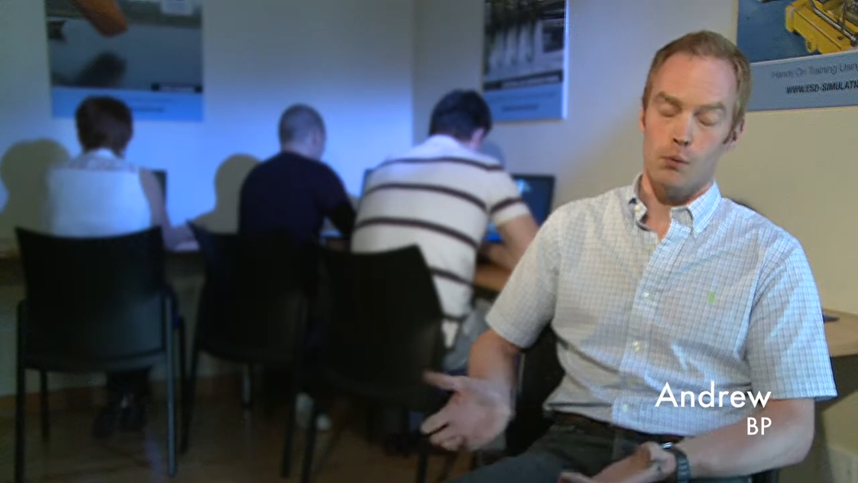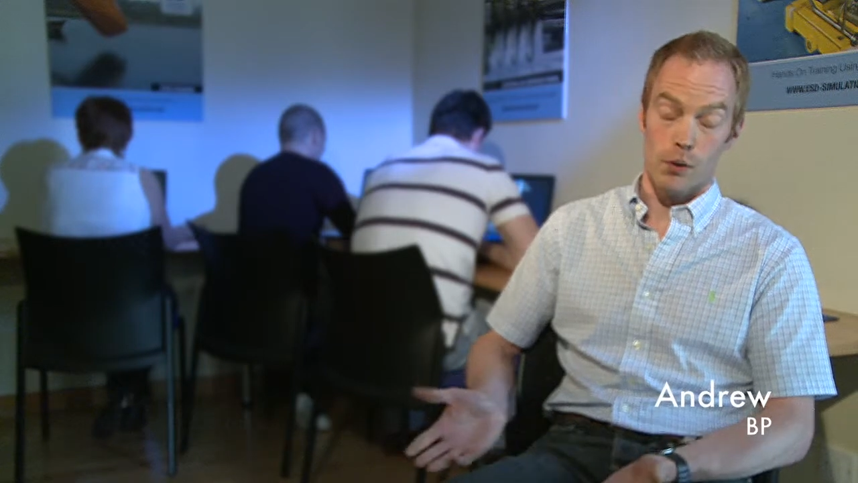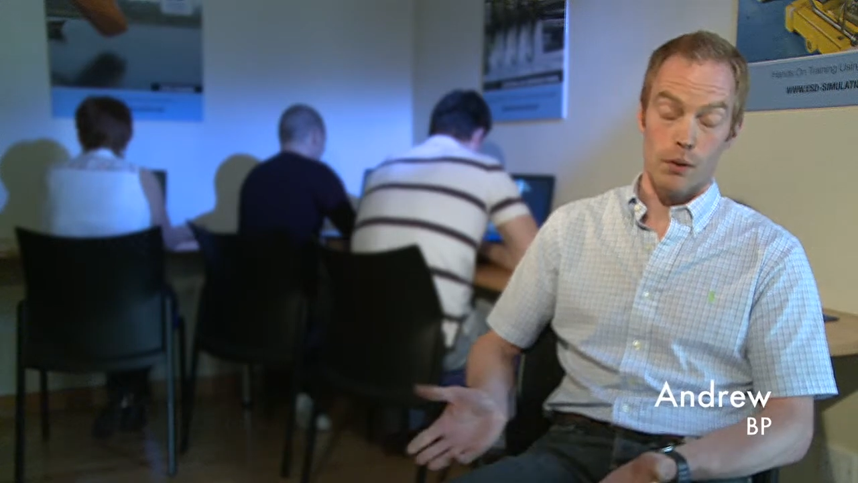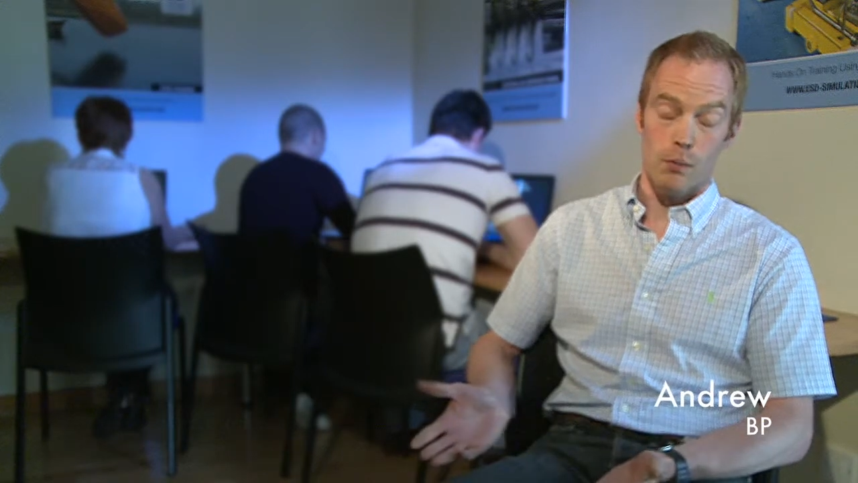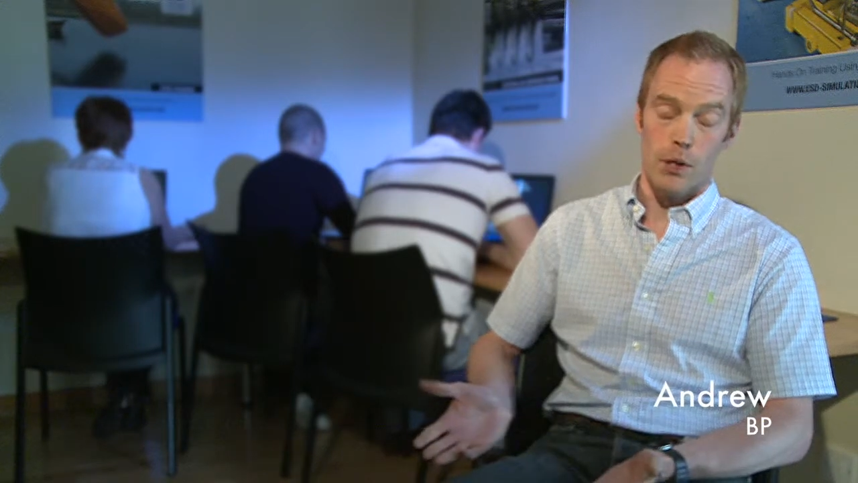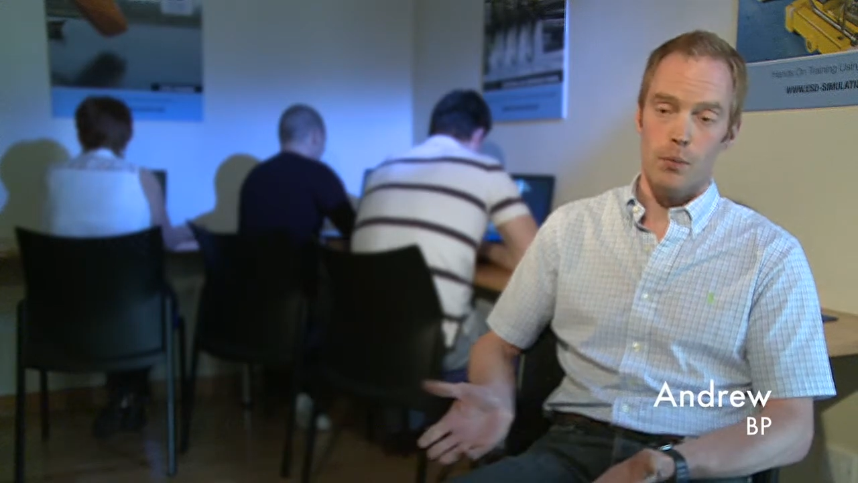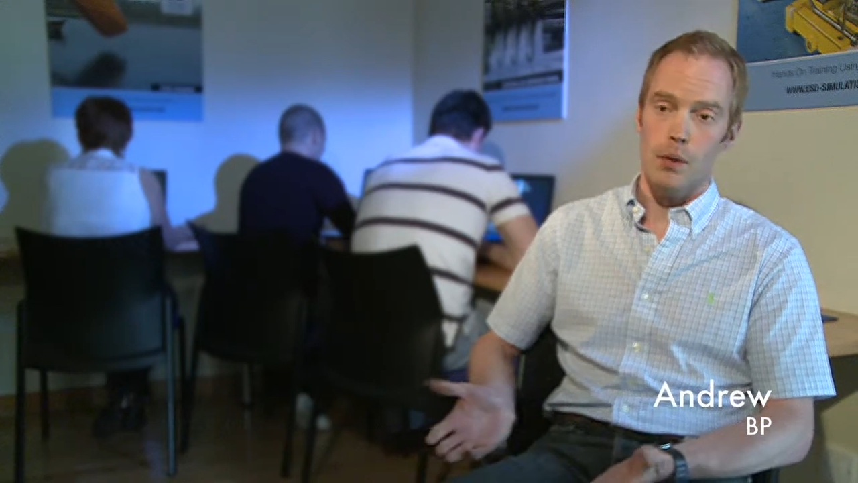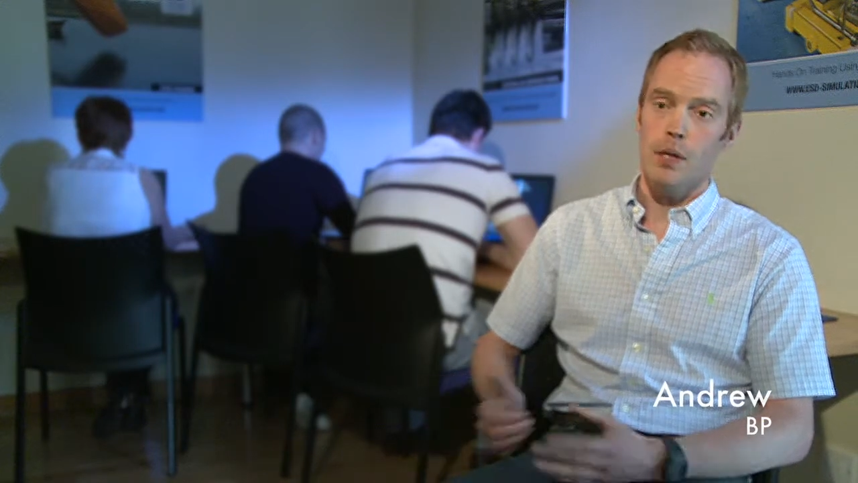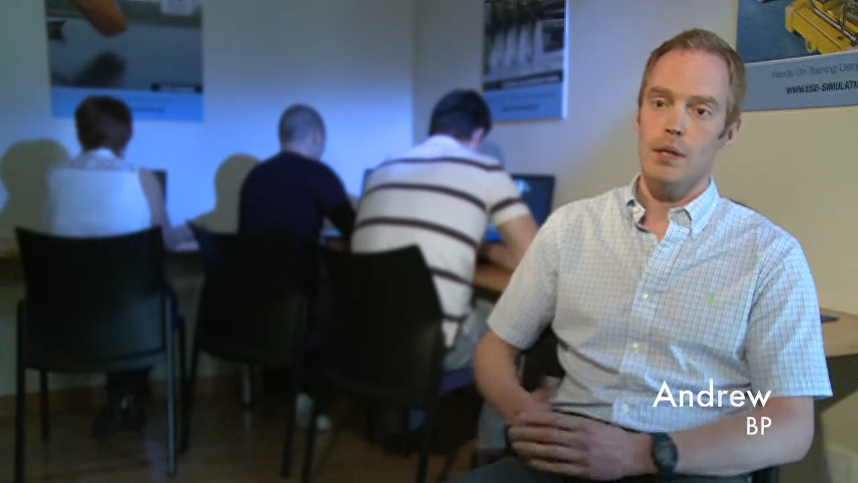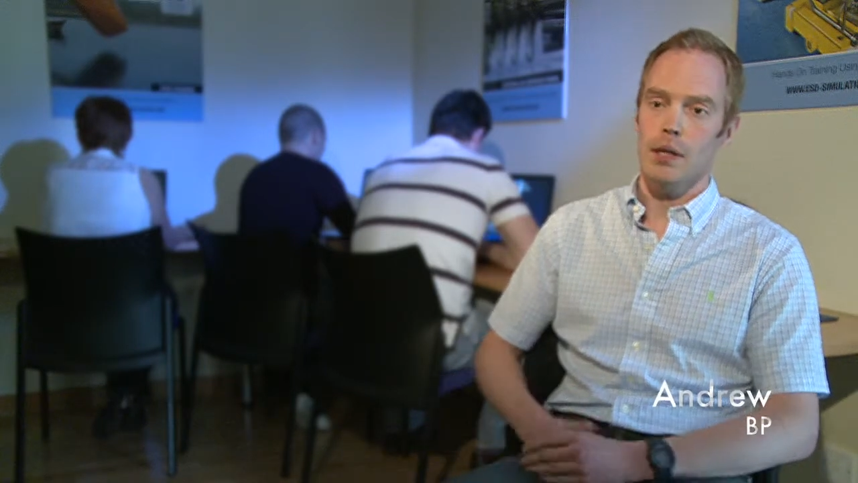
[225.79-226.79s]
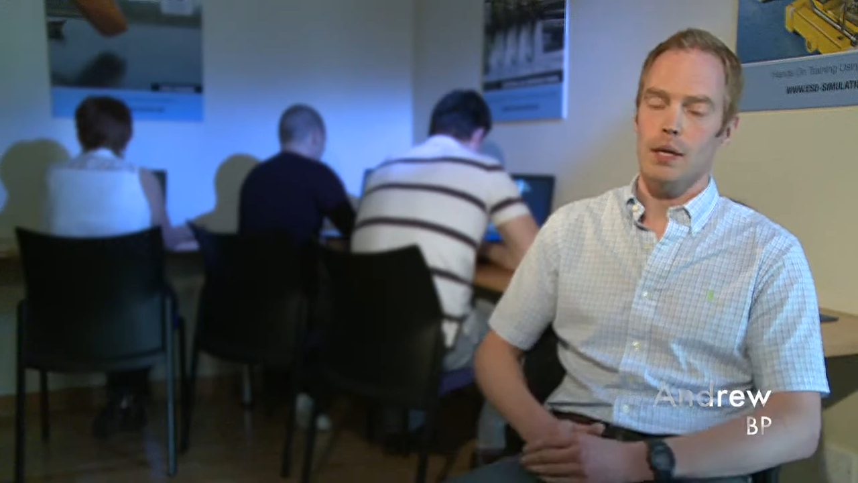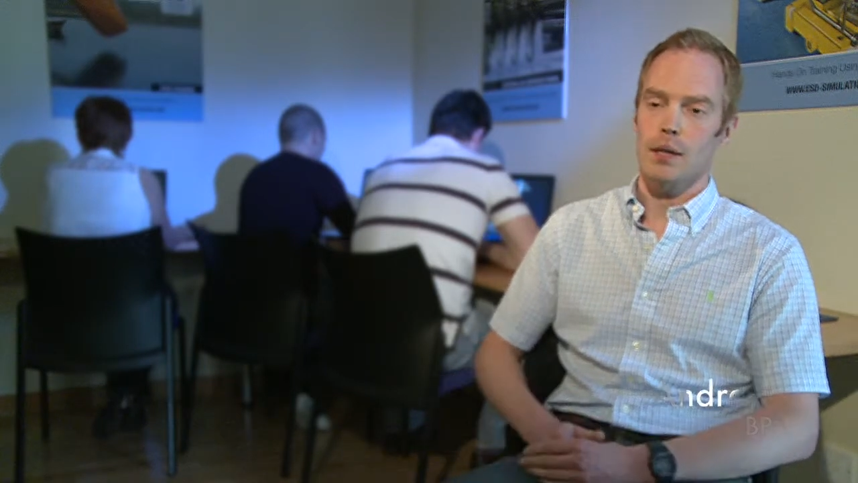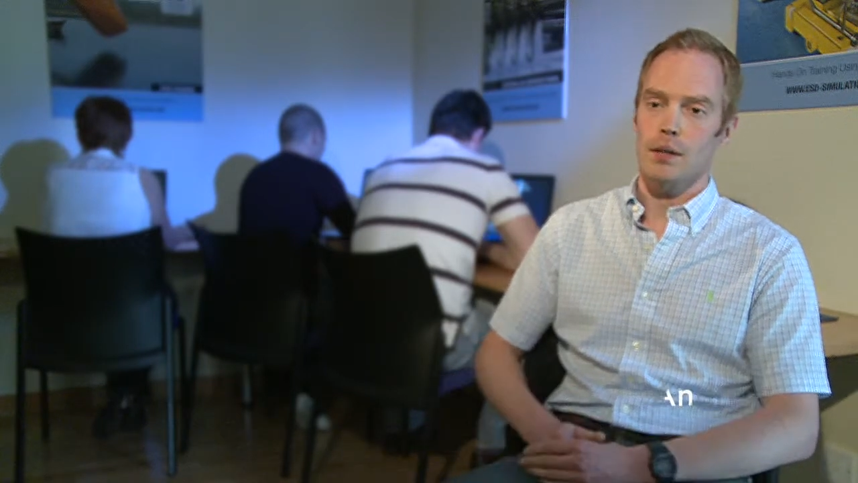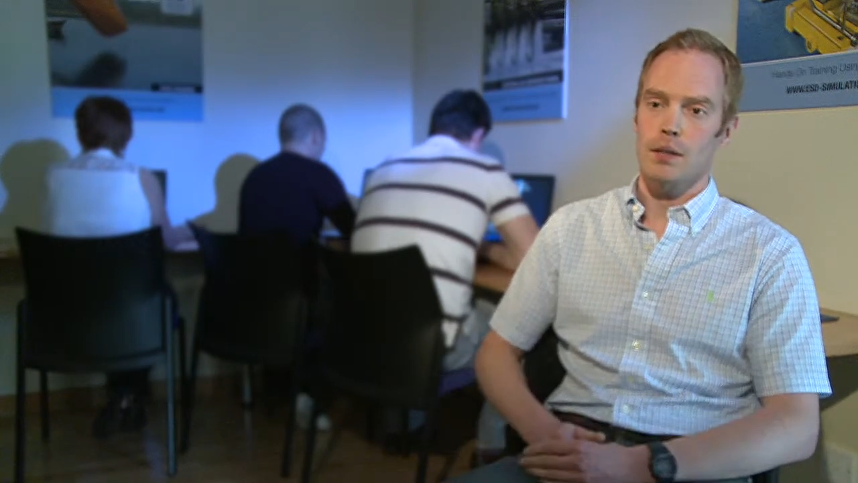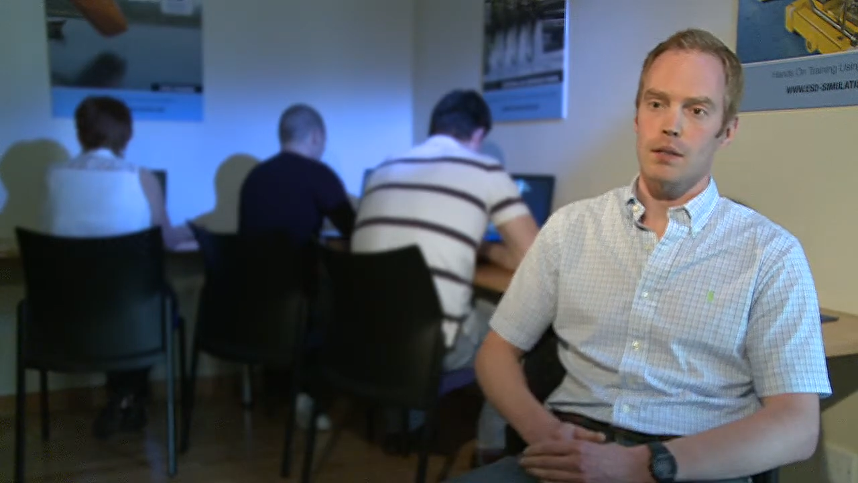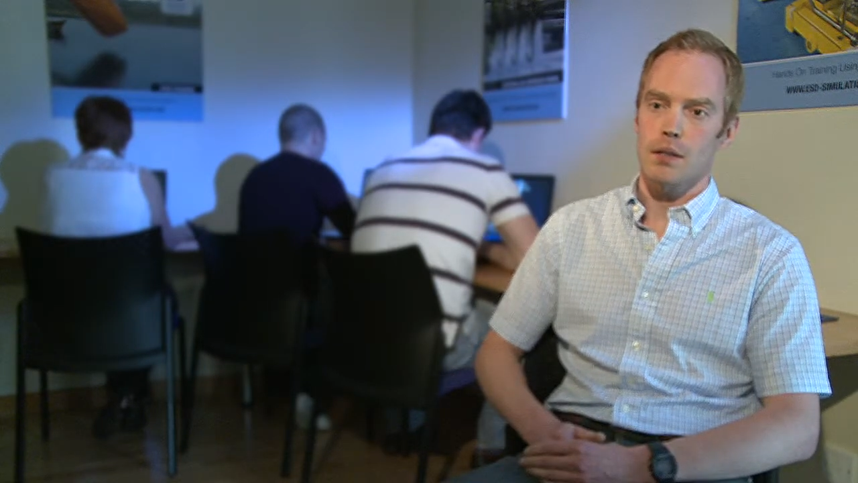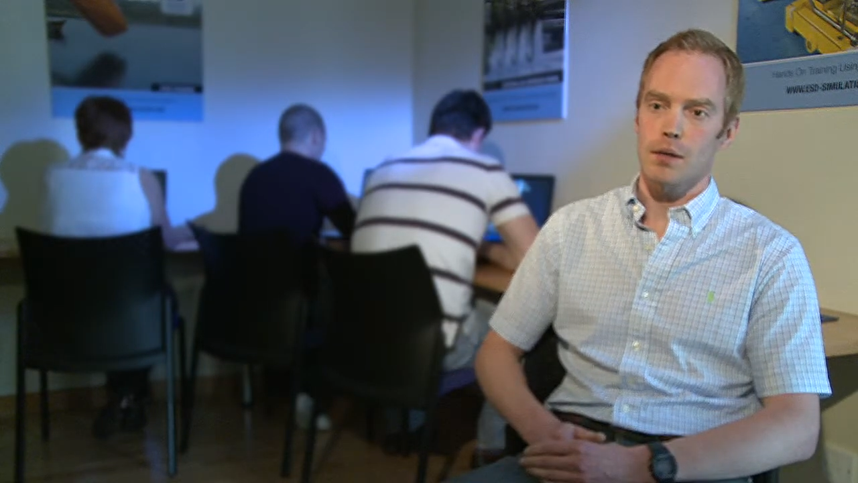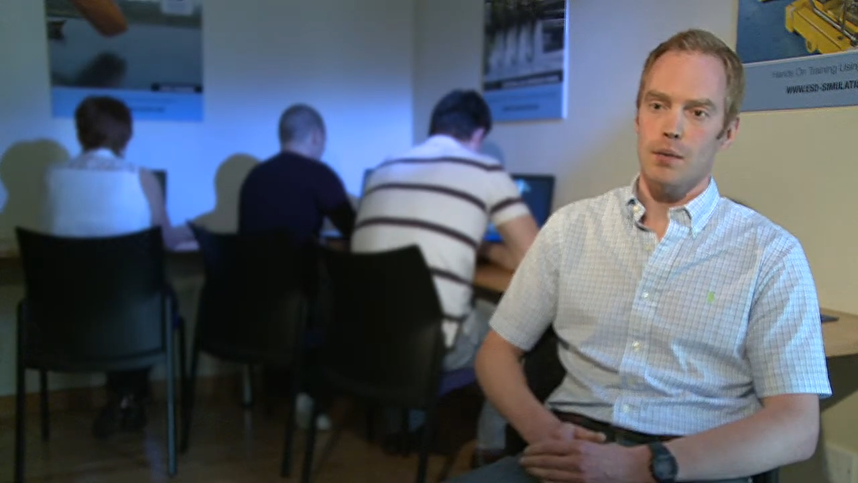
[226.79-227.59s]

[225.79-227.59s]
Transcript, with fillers: within BP and um,